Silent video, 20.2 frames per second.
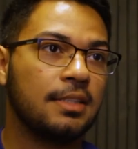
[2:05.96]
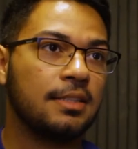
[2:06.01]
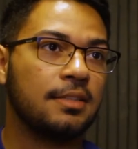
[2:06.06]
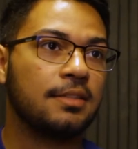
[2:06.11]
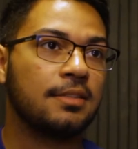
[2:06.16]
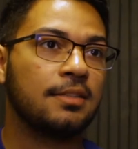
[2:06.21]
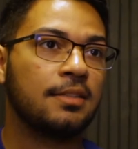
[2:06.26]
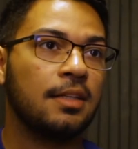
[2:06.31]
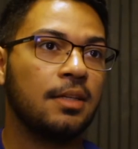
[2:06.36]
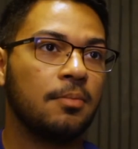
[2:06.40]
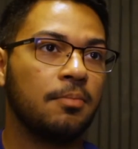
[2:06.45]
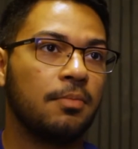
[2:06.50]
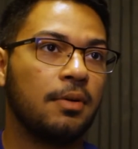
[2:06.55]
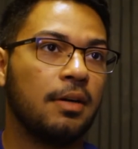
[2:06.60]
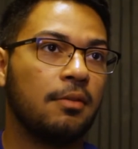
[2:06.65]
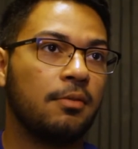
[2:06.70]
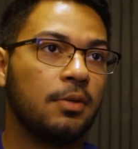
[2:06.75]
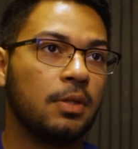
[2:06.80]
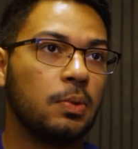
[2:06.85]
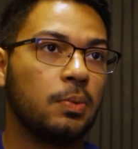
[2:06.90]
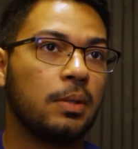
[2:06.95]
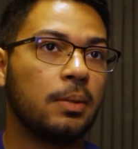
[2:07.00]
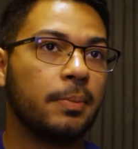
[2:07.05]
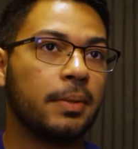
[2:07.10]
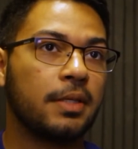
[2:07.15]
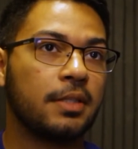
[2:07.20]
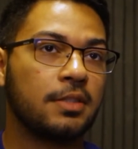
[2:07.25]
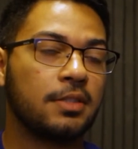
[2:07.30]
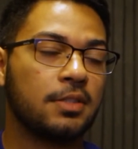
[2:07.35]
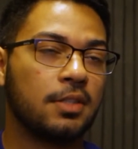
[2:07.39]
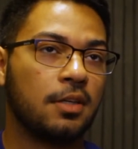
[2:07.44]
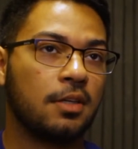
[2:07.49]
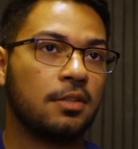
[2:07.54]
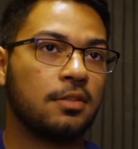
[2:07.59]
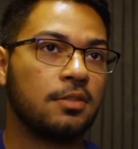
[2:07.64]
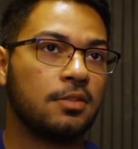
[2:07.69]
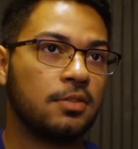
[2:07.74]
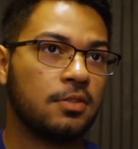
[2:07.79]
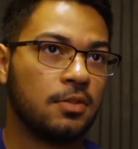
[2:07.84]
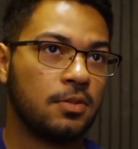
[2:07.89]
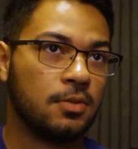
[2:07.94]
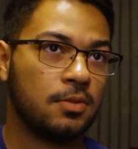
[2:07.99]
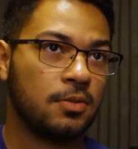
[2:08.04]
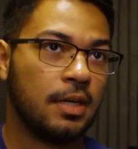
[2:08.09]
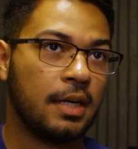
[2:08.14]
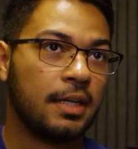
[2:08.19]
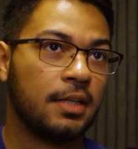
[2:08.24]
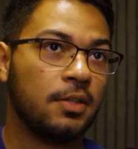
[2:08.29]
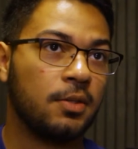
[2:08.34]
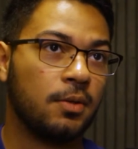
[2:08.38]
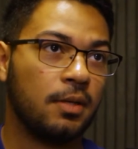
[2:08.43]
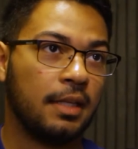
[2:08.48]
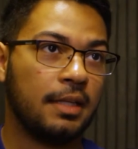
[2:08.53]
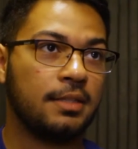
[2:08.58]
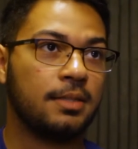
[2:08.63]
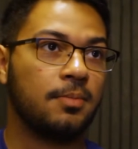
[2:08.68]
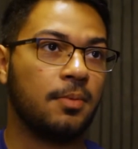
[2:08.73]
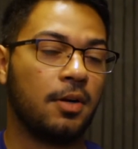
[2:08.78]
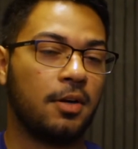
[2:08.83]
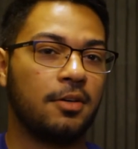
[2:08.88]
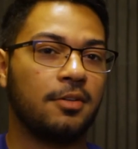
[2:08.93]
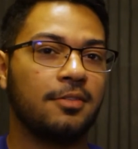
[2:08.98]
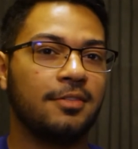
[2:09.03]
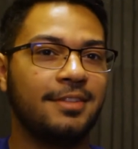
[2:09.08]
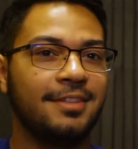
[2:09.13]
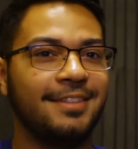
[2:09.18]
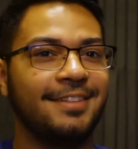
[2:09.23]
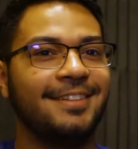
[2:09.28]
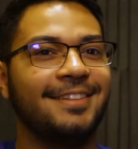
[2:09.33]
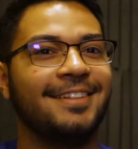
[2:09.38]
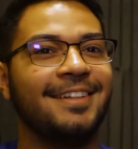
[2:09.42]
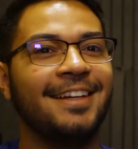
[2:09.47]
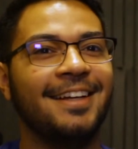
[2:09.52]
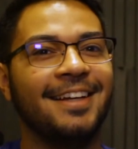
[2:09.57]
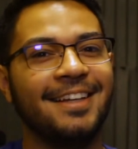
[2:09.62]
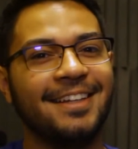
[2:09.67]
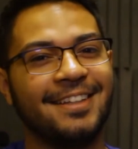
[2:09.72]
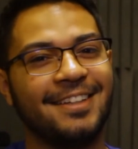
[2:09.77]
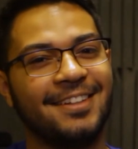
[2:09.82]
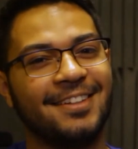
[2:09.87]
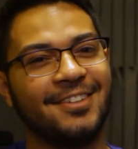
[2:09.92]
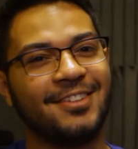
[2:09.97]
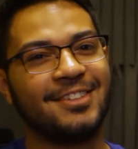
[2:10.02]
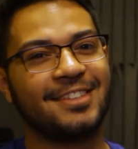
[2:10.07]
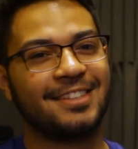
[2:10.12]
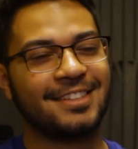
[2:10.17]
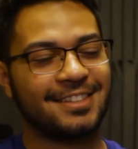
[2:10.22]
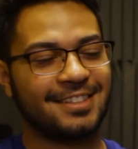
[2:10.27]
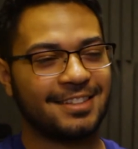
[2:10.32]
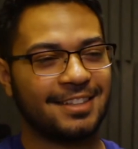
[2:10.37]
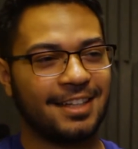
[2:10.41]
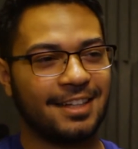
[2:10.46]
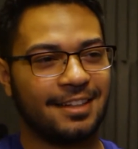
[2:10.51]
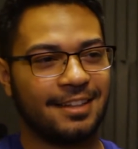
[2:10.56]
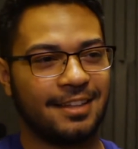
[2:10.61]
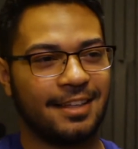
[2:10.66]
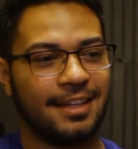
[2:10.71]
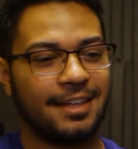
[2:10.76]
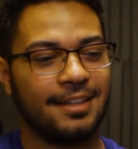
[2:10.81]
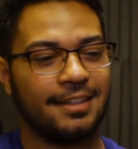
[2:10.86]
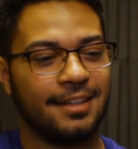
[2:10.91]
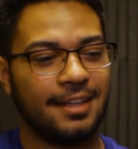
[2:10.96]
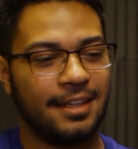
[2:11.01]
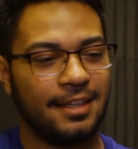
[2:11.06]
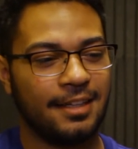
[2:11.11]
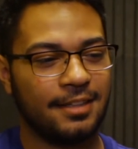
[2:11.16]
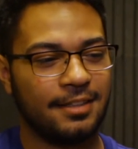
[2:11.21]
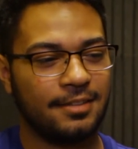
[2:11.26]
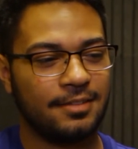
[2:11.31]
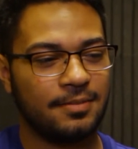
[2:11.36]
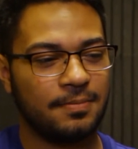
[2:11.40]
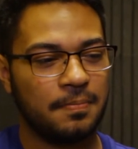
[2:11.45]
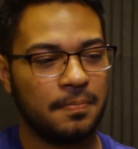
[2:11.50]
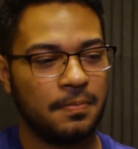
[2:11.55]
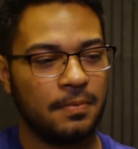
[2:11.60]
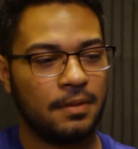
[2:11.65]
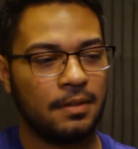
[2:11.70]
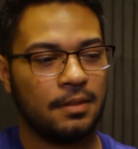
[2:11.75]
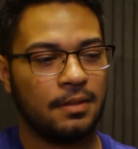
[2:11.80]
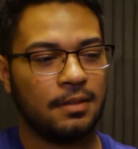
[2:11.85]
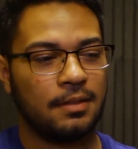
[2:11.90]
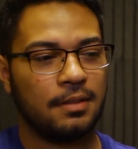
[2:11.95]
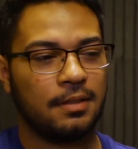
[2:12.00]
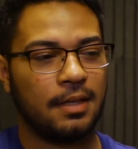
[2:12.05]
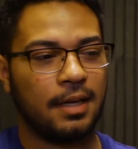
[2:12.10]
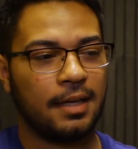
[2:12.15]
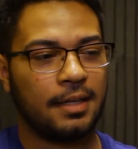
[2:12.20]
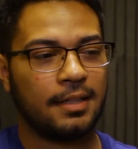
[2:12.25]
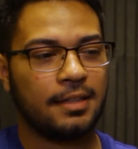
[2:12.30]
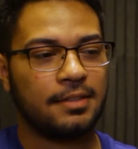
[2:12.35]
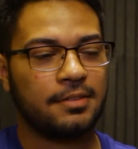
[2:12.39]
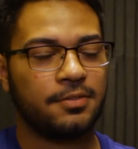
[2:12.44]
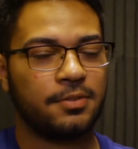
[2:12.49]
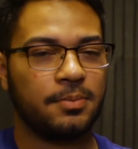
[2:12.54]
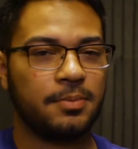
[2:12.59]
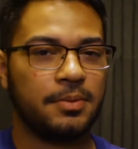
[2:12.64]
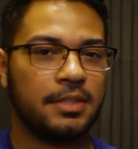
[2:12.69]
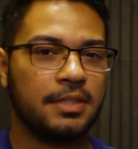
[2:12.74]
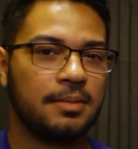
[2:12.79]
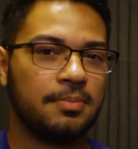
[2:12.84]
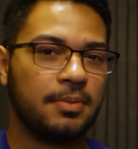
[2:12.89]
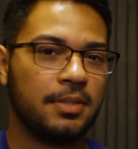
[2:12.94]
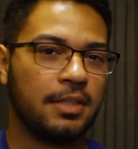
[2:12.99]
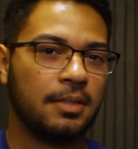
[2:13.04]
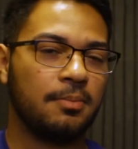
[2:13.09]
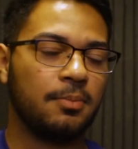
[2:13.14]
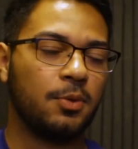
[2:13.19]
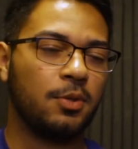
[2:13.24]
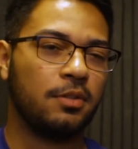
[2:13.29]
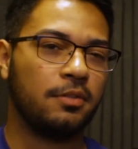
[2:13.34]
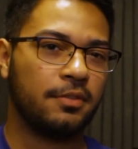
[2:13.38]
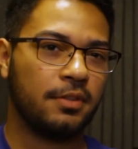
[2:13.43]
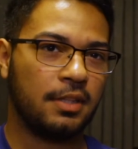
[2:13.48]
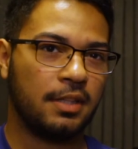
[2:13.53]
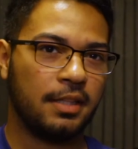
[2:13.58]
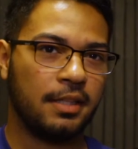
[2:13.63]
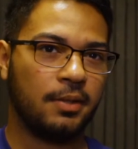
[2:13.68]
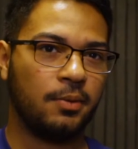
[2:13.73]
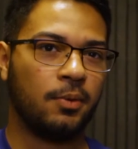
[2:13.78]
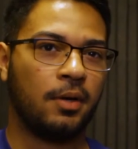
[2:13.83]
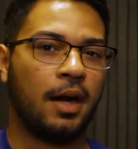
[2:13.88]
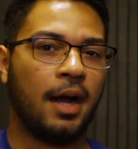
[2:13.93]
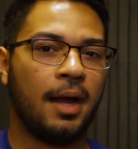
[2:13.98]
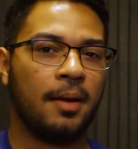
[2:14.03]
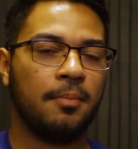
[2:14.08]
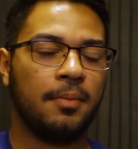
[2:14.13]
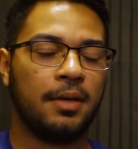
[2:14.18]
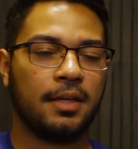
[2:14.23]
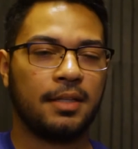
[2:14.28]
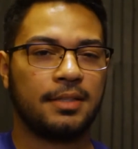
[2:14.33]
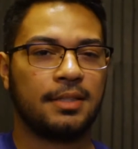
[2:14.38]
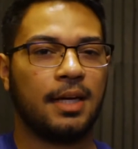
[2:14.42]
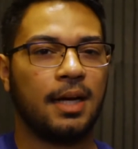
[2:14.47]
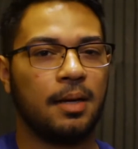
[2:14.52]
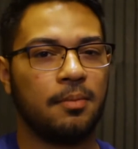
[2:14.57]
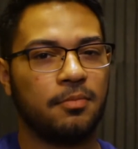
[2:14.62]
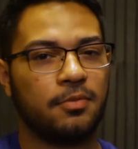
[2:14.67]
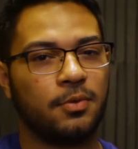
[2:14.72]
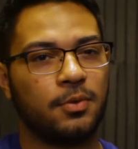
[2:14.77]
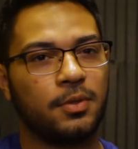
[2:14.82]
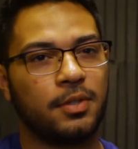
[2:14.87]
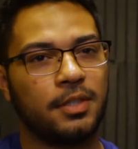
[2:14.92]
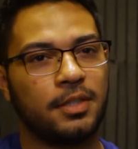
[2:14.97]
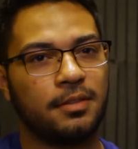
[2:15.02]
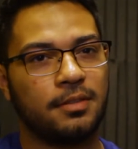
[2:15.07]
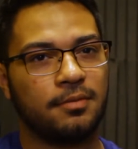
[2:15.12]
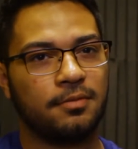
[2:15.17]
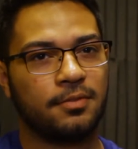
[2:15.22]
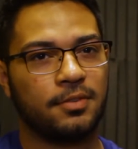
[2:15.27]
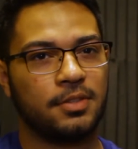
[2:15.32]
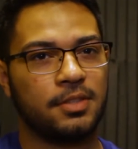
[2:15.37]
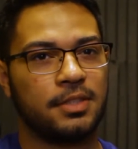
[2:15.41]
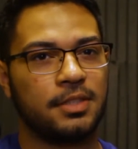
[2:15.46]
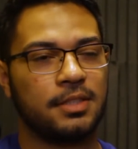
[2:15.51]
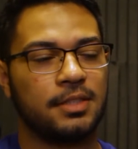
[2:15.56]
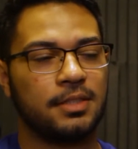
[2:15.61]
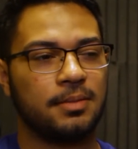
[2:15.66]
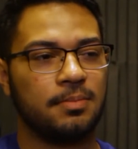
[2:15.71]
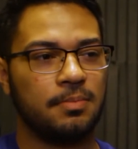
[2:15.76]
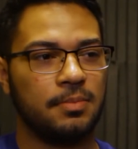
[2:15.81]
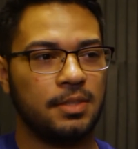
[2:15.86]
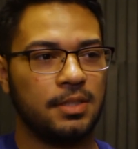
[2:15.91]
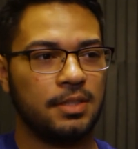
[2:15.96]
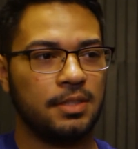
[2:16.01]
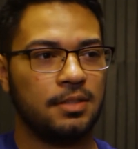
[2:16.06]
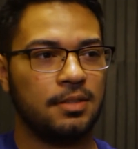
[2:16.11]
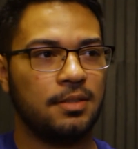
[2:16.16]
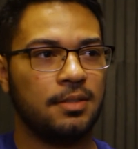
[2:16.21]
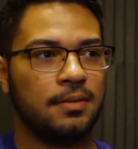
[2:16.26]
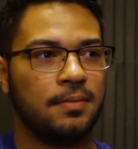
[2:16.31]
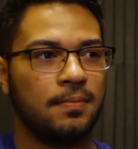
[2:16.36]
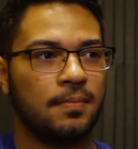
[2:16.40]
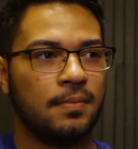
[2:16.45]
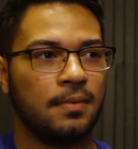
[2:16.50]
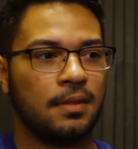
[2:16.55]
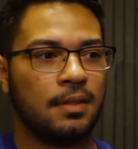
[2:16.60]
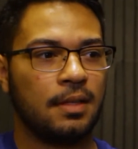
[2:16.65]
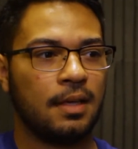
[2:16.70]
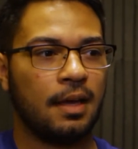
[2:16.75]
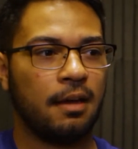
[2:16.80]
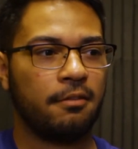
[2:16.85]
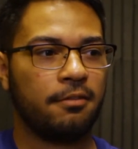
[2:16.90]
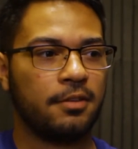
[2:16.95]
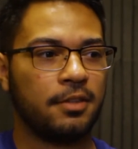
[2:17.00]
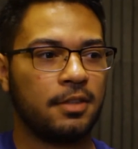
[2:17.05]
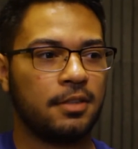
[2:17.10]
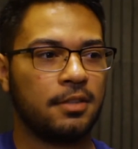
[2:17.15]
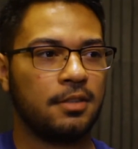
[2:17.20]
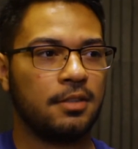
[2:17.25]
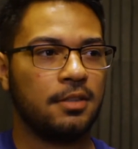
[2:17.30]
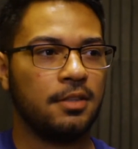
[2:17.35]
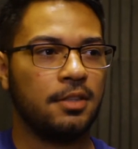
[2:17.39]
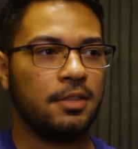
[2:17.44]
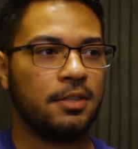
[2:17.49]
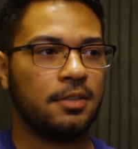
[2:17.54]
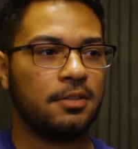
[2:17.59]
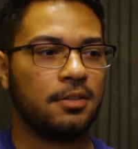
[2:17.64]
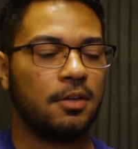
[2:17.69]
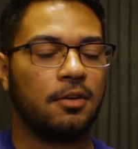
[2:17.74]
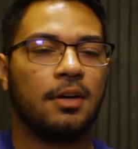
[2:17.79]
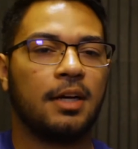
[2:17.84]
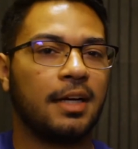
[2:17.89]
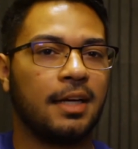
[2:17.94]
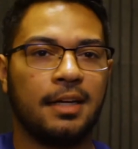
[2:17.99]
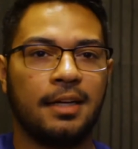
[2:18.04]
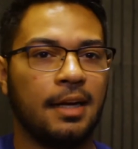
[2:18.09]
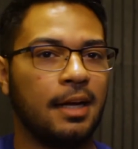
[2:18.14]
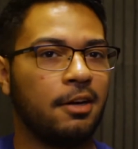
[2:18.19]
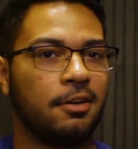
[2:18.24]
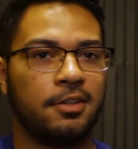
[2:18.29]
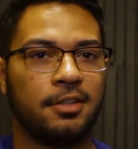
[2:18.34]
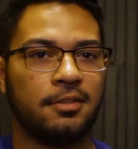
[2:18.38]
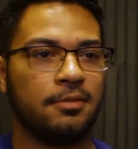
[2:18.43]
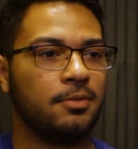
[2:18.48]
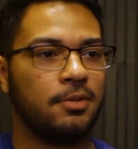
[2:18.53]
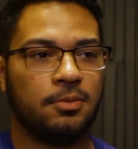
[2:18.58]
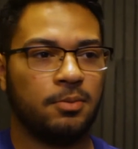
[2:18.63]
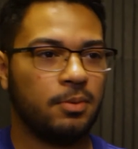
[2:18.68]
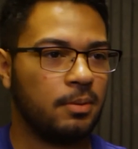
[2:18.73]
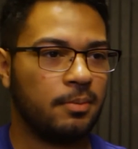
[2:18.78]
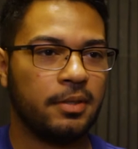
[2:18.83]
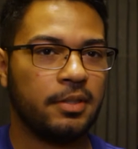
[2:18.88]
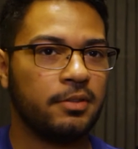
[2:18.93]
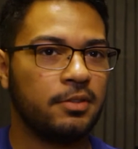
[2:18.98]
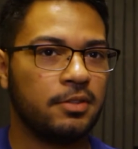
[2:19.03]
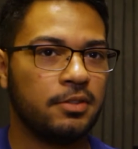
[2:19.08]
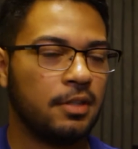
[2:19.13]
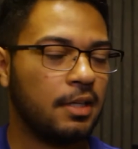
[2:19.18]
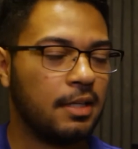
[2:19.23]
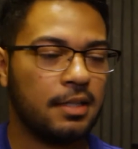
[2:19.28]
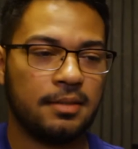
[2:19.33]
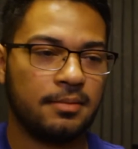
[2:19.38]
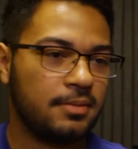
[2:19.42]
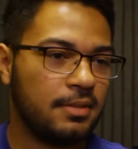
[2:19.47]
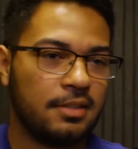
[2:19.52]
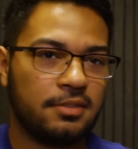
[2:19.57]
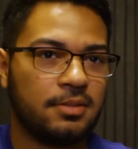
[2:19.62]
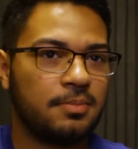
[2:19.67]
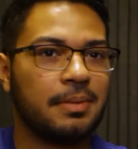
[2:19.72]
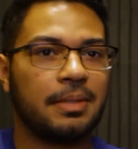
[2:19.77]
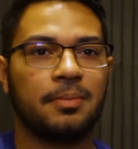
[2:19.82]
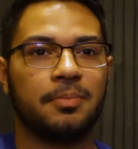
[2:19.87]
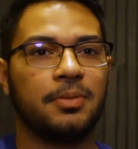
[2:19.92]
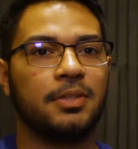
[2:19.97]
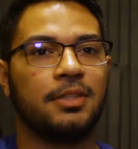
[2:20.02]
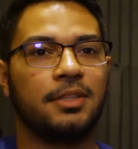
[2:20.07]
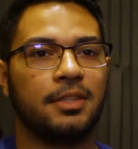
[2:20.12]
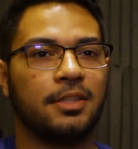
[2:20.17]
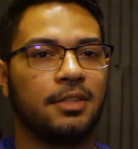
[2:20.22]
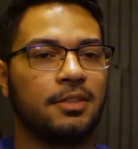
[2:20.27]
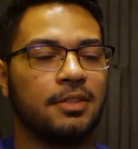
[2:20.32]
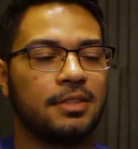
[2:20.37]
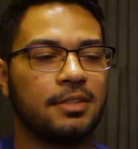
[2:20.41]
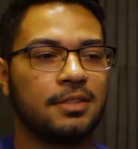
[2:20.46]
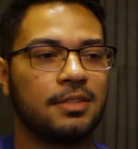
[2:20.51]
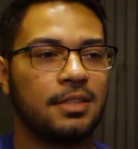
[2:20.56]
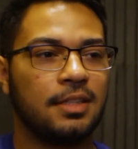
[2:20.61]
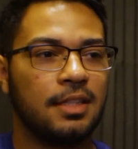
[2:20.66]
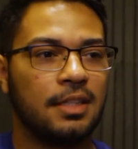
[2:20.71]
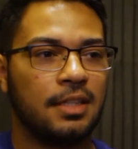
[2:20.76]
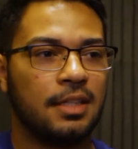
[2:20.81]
this, but I really want to make a song, so I can do all that tomorrow. You know, it's a lot of that, and I guess for me, it's become more of a thing where I make time for it versus me having, you know, oh, I got an hour, you know, what am I doing? I'll just make a beat. You know, it's